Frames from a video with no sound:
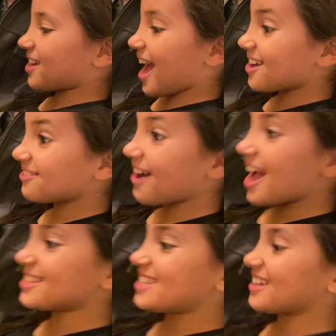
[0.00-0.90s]
I don't,
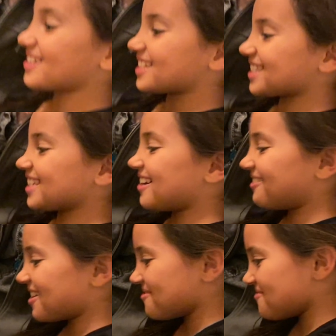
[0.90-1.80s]
I seriously don't
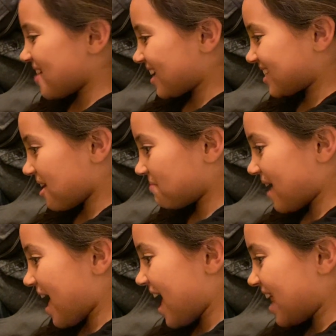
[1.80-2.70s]
want to mess up
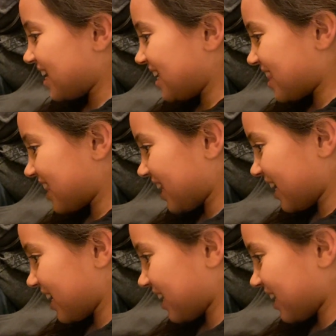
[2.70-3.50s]
anything.